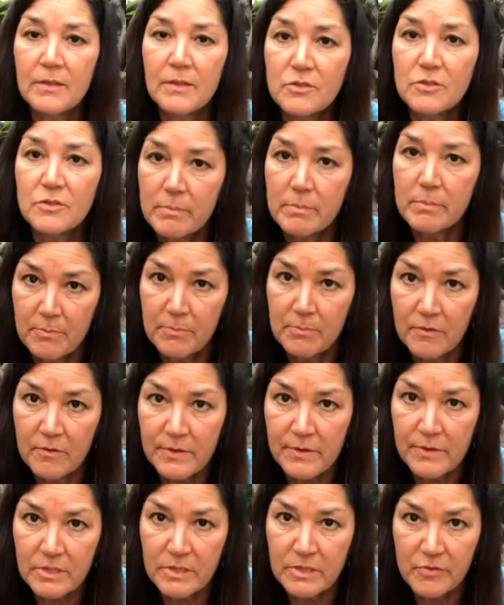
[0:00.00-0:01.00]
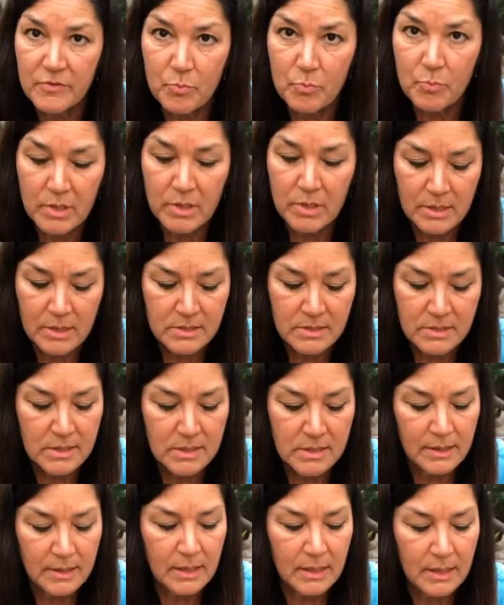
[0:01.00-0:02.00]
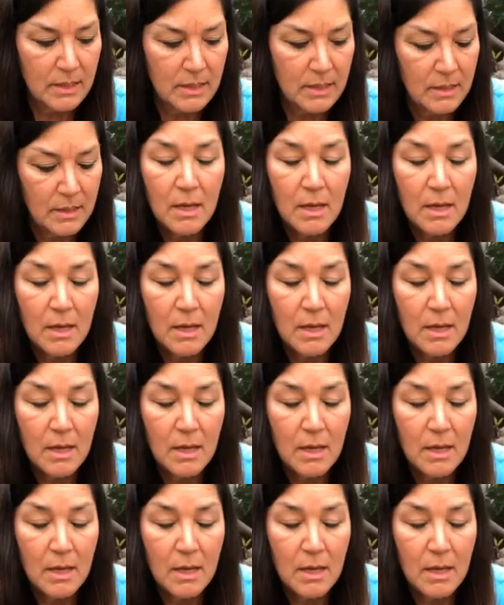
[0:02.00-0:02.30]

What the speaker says: This would be perfect if you're putting a seedling in,